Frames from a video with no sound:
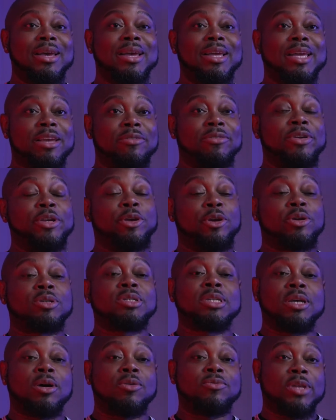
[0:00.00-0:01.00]
giving
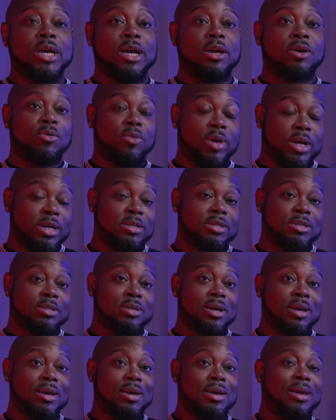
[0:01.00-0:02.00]
yourself that grace
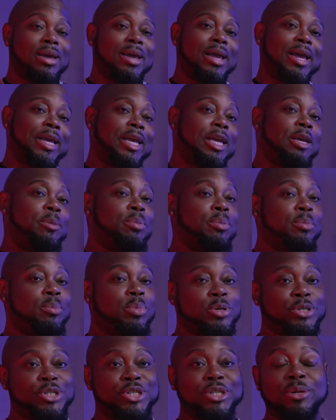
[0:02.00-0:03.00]
and keeping
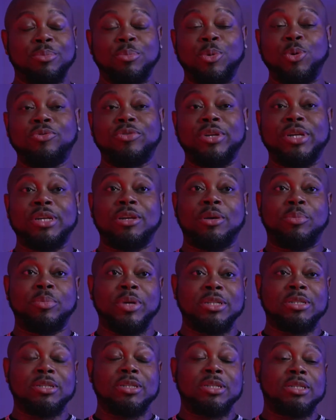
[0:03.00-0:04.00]
pushing and moving in your
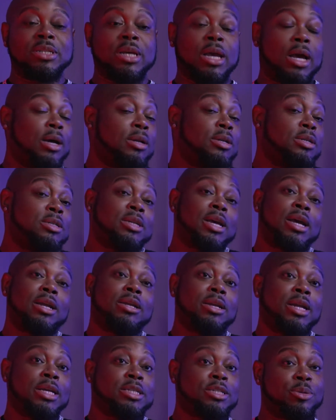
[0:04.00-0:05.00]
business, and
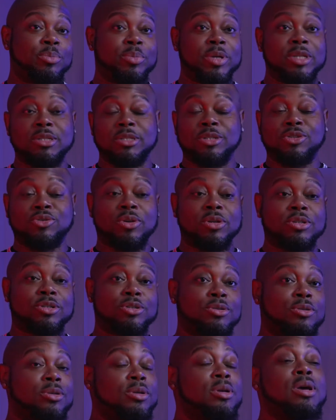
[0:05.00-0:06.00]
understanding that your business
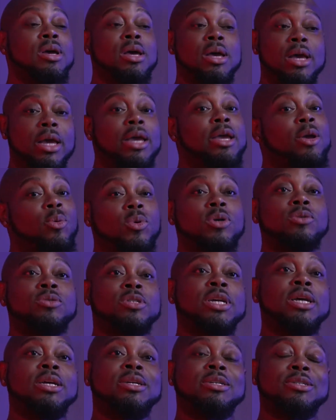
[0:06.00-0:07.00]
structure, it will
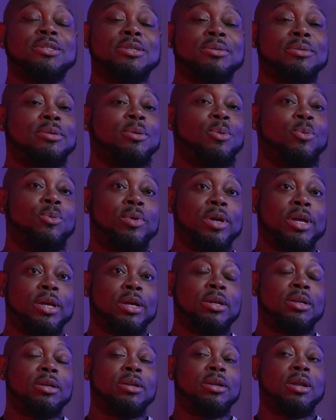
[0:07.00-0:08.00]
change. When